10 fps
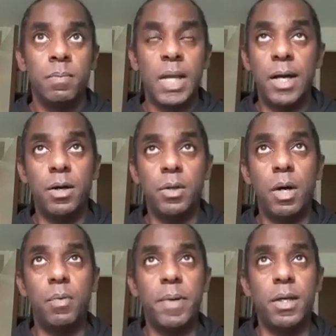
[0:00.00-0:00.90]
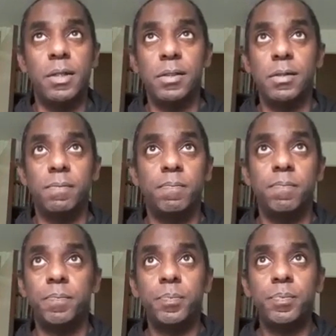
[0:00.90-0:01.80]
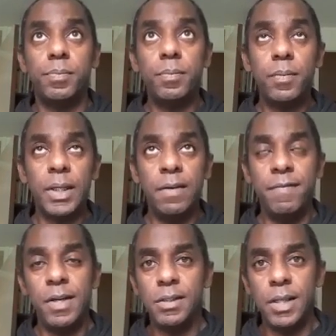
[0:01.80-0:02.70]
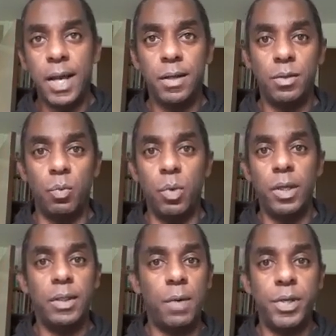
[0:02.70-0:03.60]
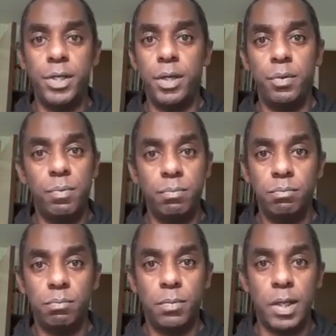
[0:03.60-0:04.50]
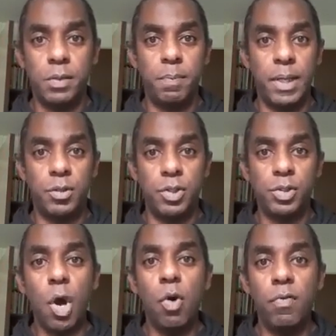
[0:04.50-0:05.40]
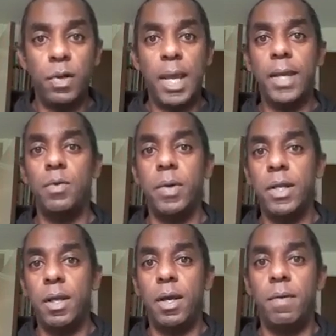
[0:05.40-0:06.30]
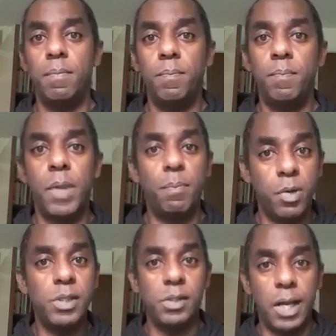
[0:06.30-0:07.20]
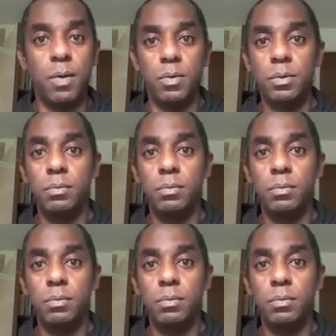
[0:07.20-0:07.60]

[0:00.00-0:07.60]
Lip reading: I don't know, because it feels like the world that we knew has been just overlaid with a prison now.